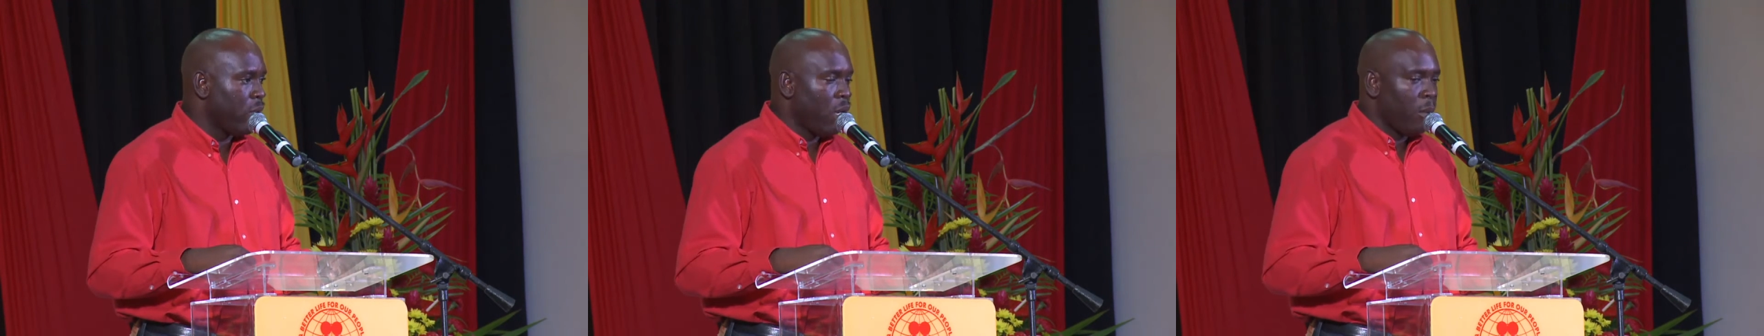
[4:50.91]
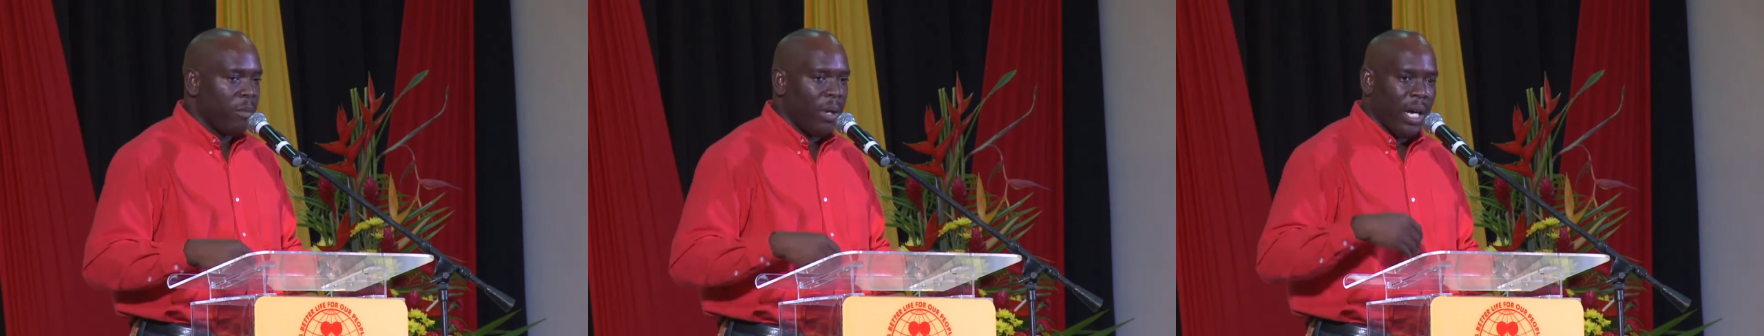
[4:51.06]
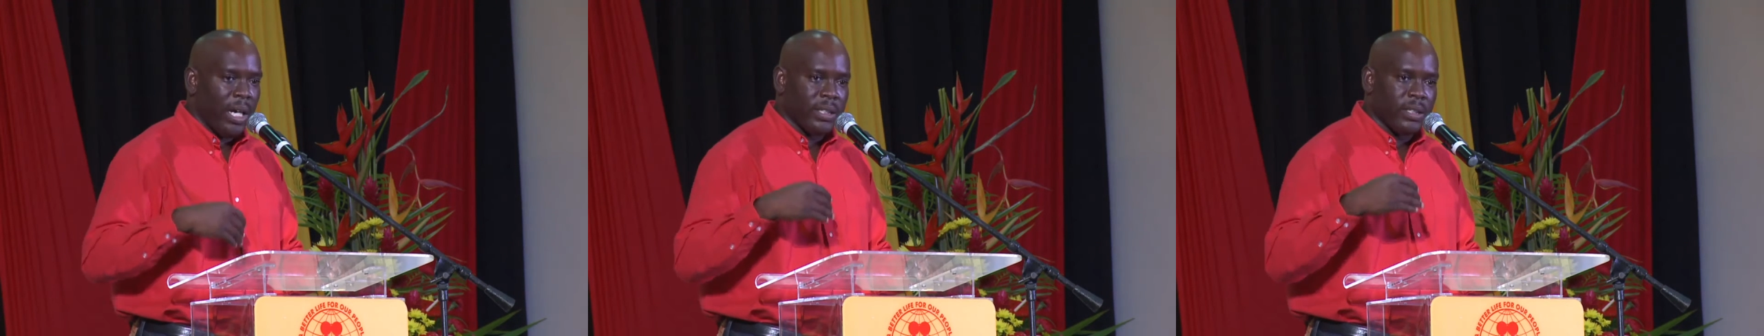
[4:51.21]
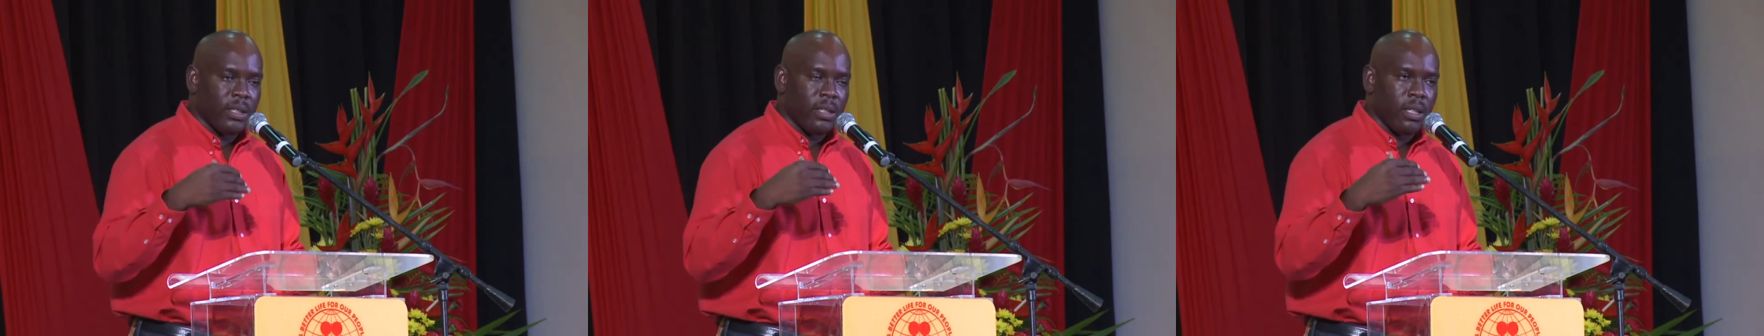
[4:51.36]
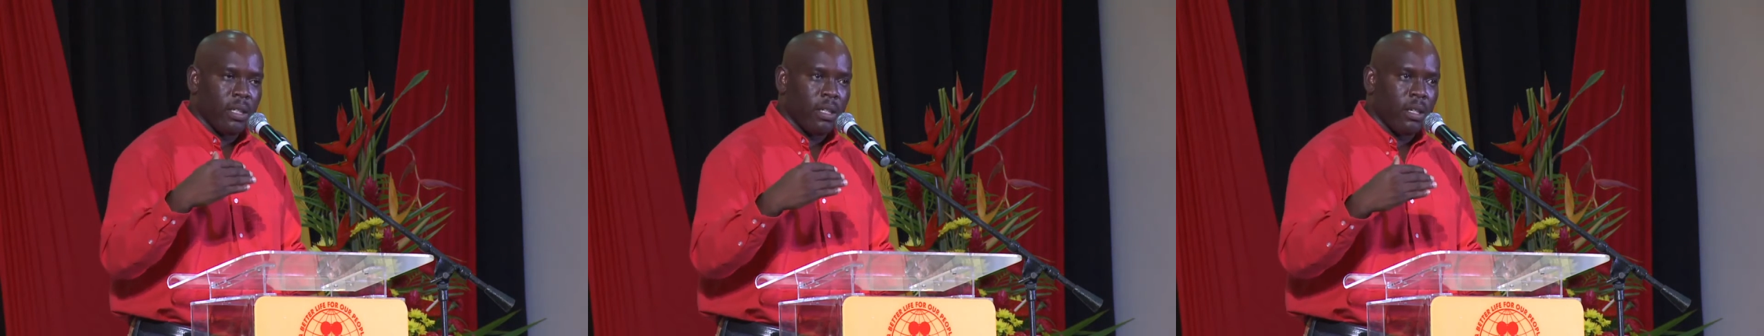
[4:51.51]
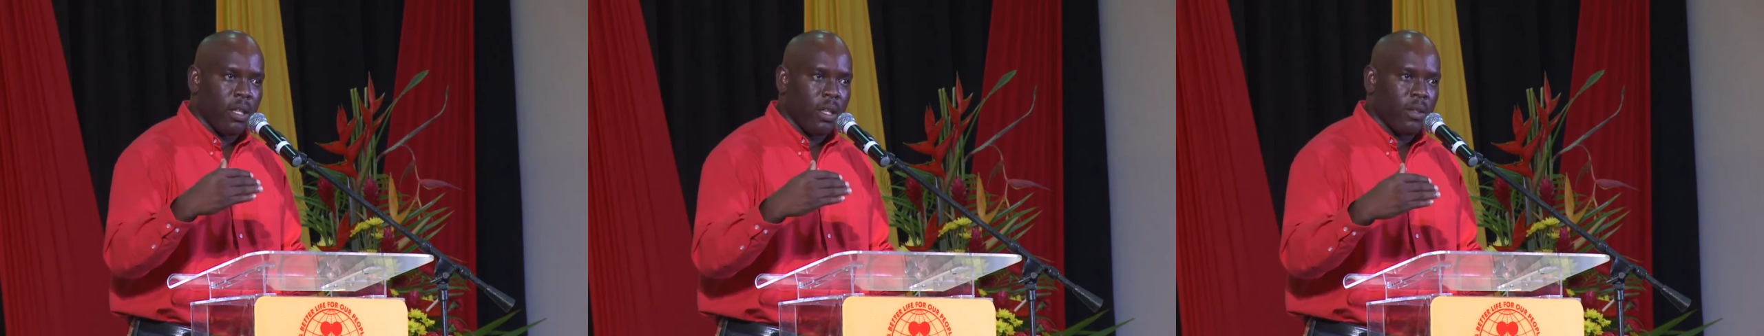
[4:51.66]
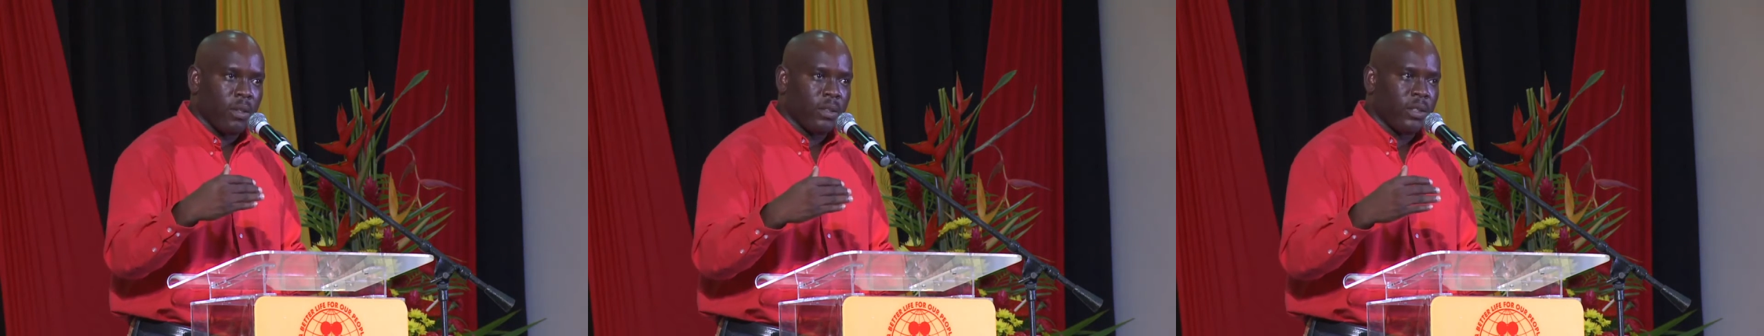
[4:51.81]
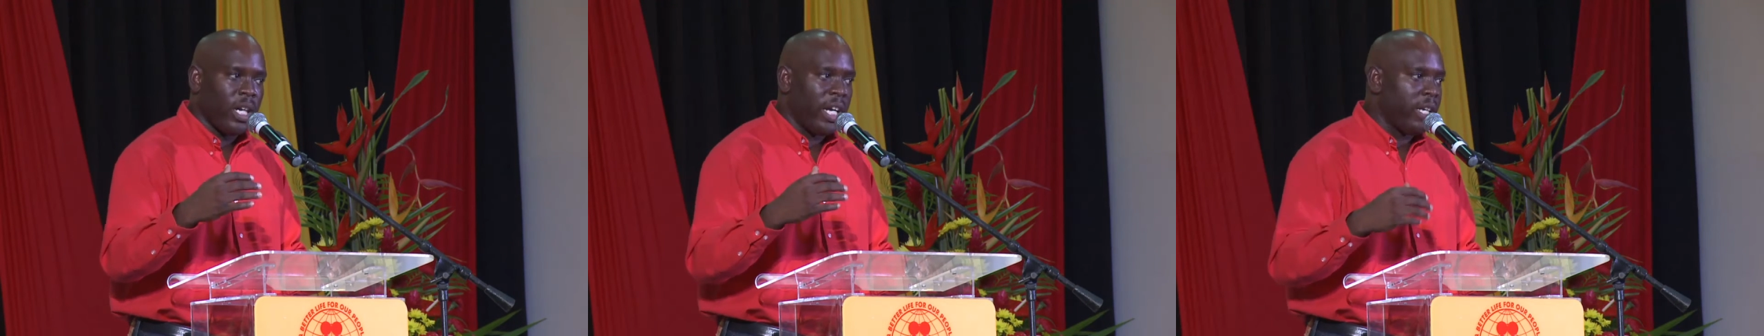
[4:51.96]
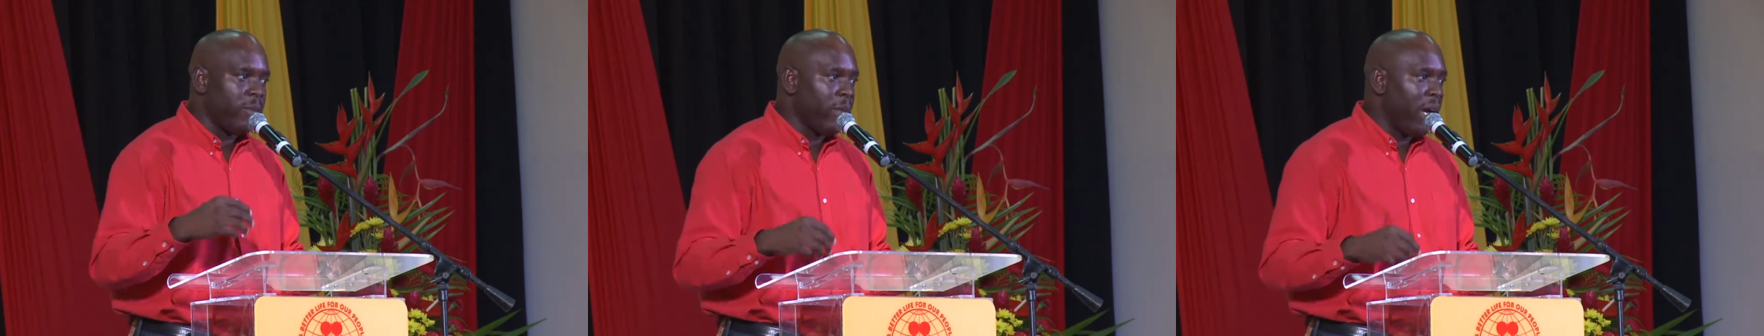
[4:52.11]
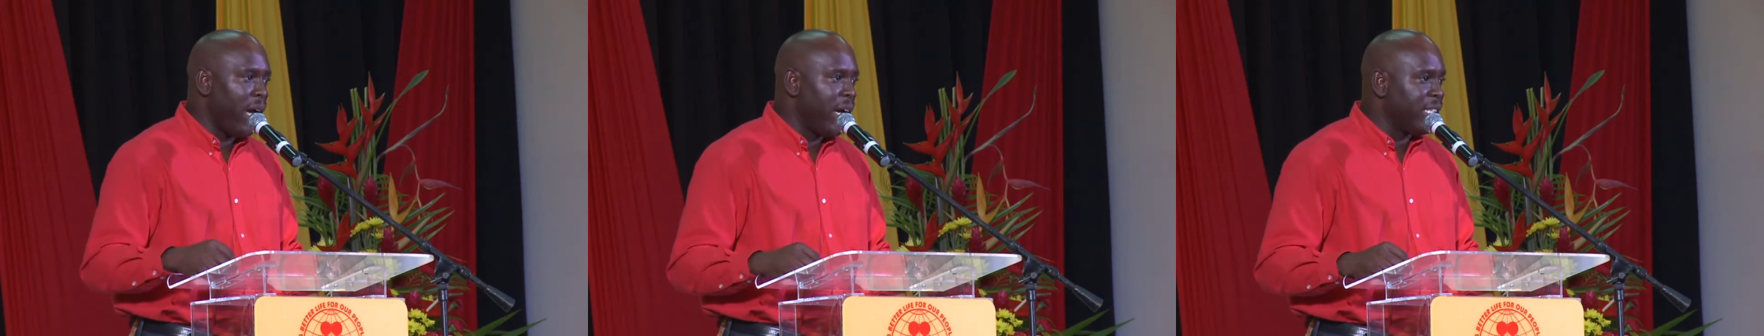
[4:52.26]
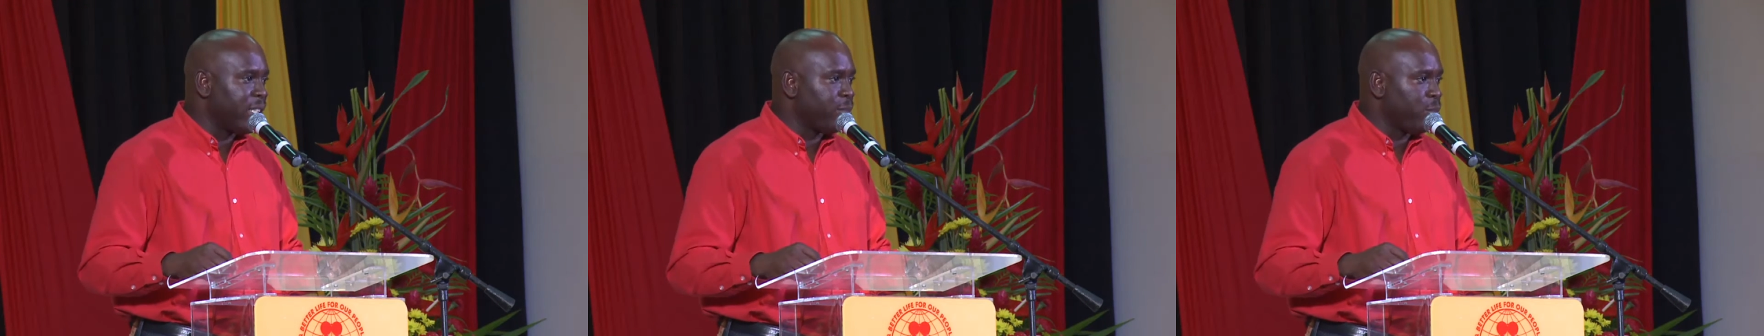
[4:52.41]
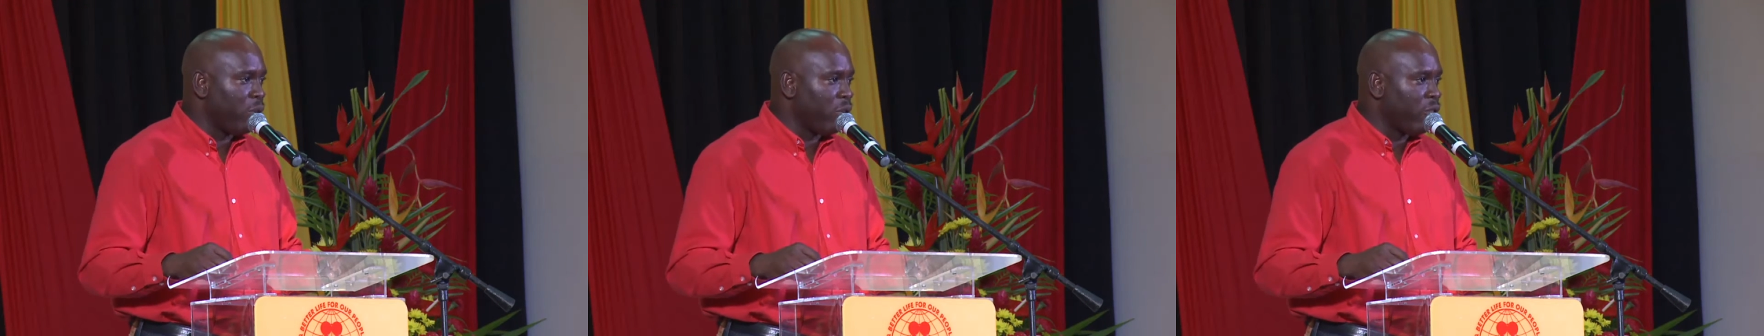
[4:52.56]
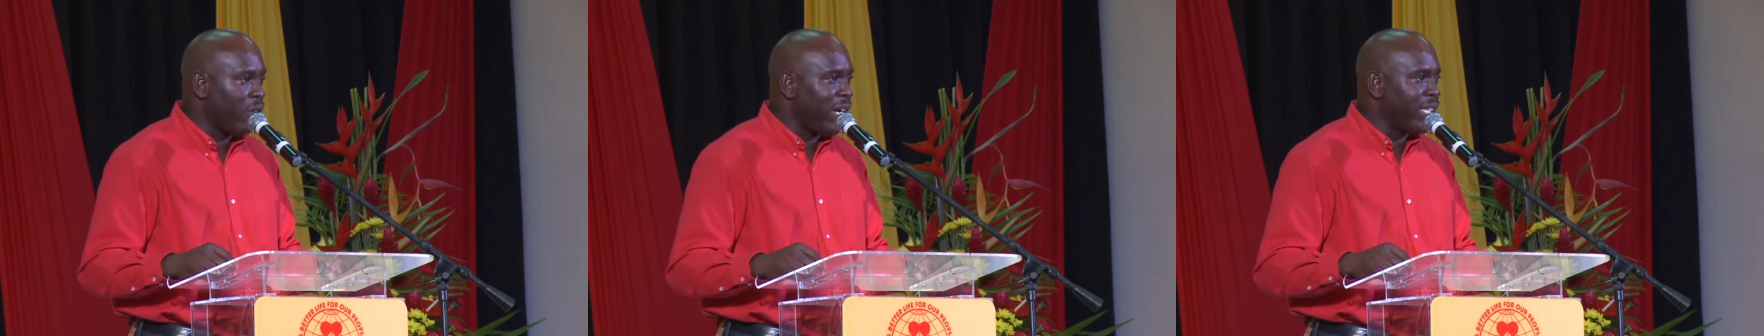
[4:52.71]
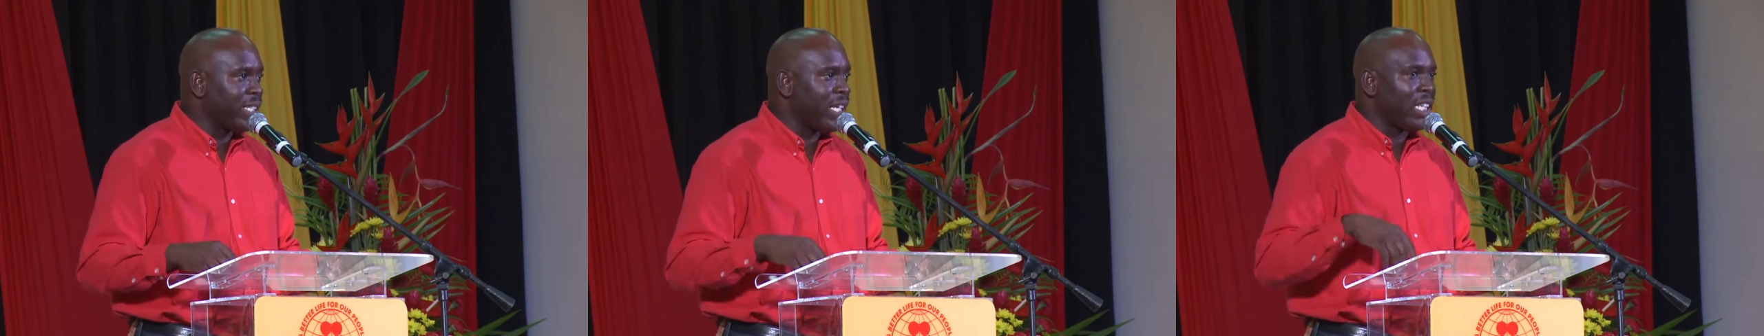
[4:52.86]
But as time has progressed,